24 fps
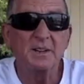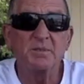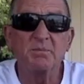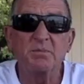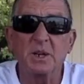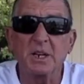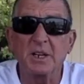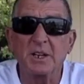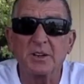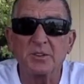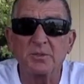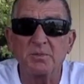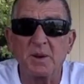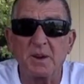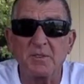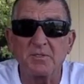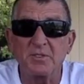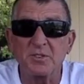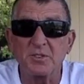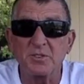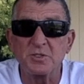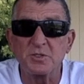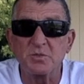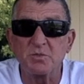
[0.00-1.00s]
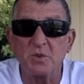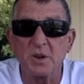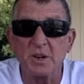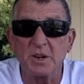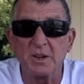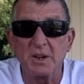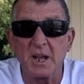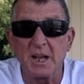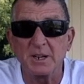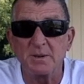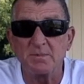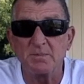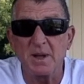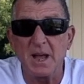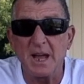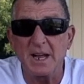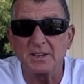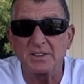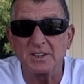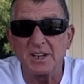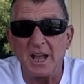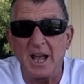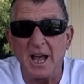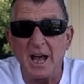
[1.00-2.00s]
because my first one had a
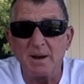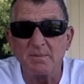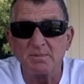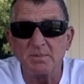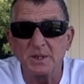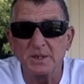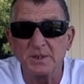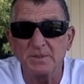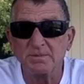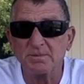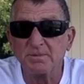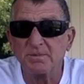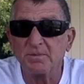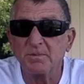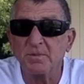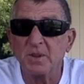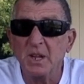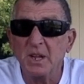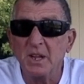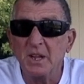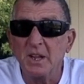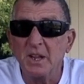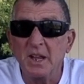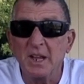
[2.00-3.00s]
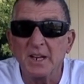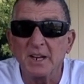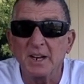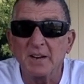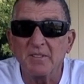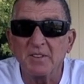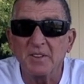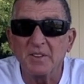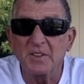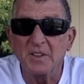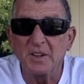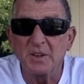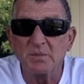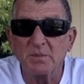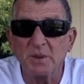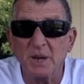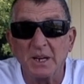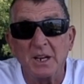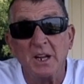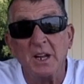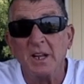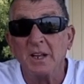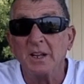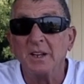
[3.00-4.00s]
bad cap and everything.
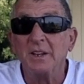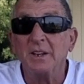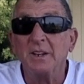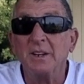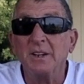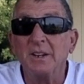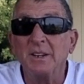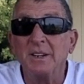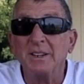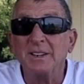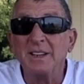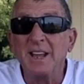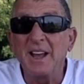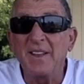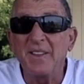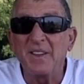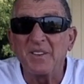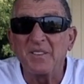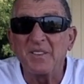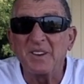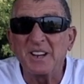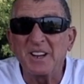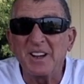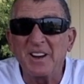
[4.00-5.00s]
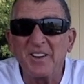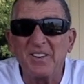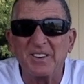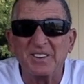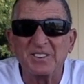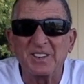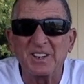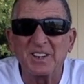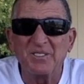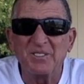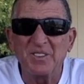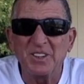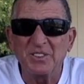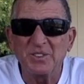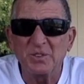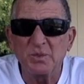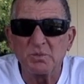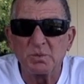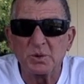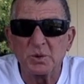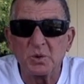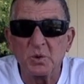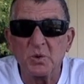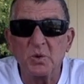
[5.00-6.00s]
But yeah, there we go. It's going to be
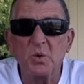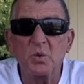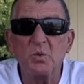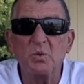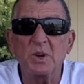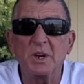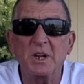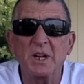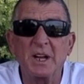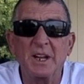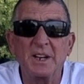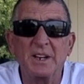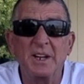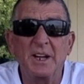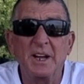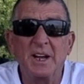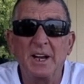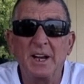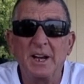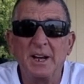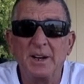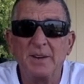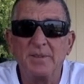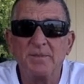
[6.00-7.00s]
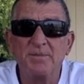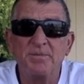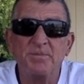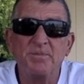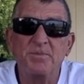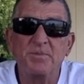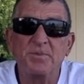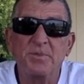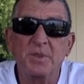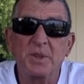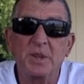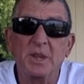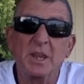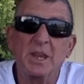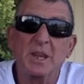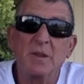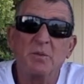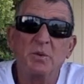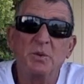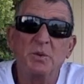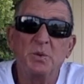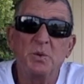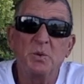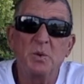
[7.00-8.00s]
super cool. We got
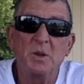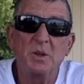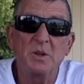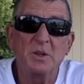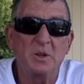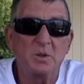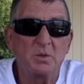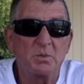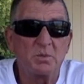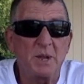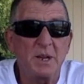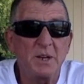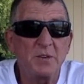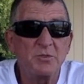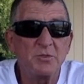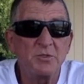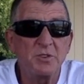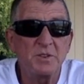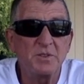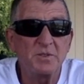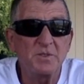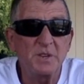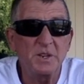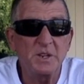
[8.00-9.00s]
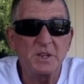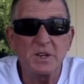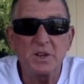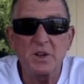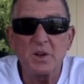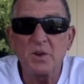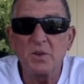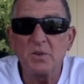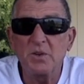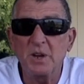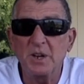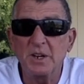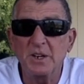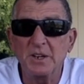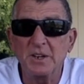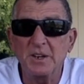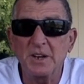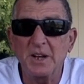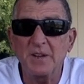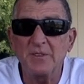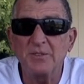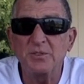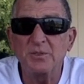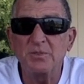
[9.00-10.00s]
we'll do a little Patreon video, an
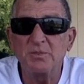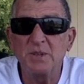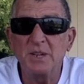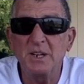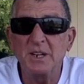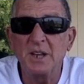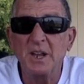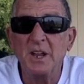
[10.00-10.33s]
announcement,